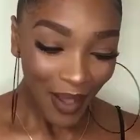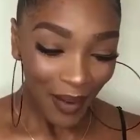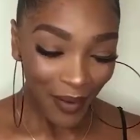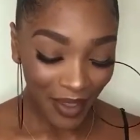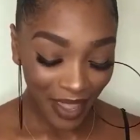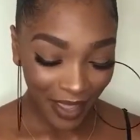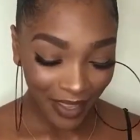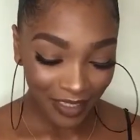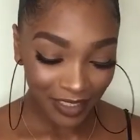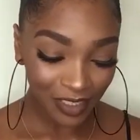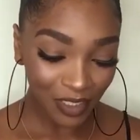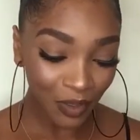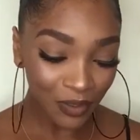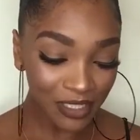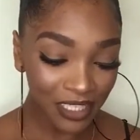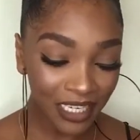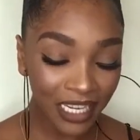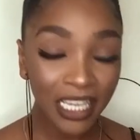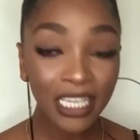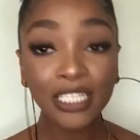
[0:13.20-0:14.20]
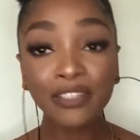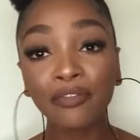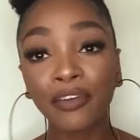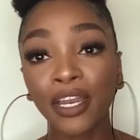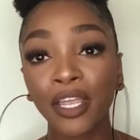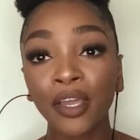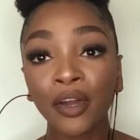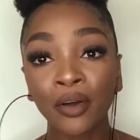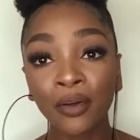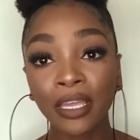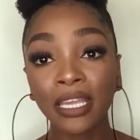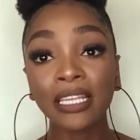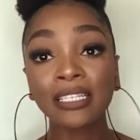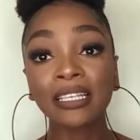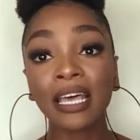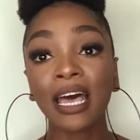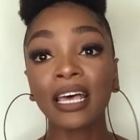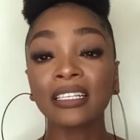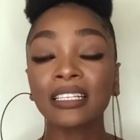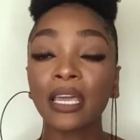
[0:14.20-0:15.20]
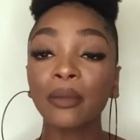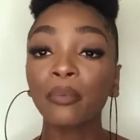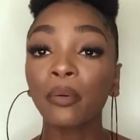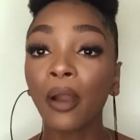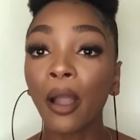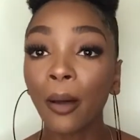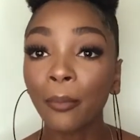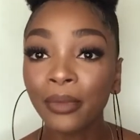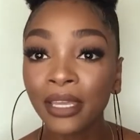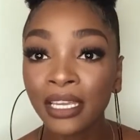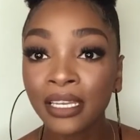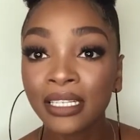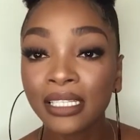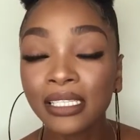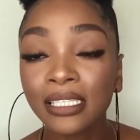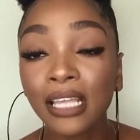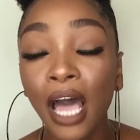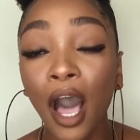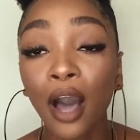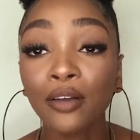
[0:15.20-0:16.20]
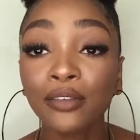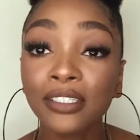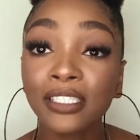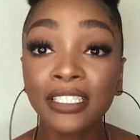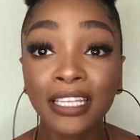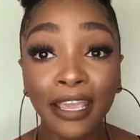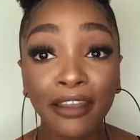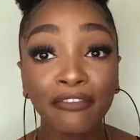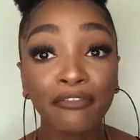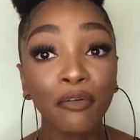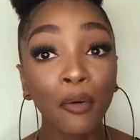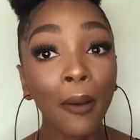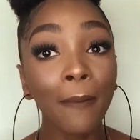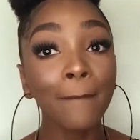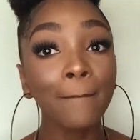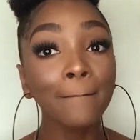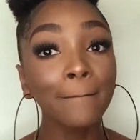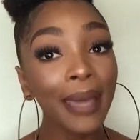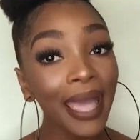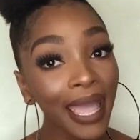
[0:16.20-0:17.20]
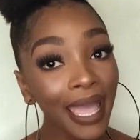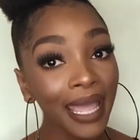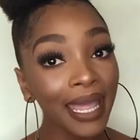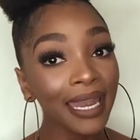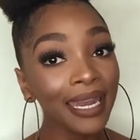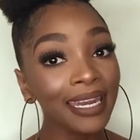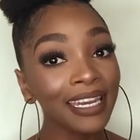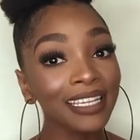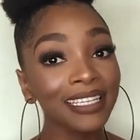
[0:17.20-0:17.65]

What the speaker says: Okay, so today's video is, as I promised, how to date for men.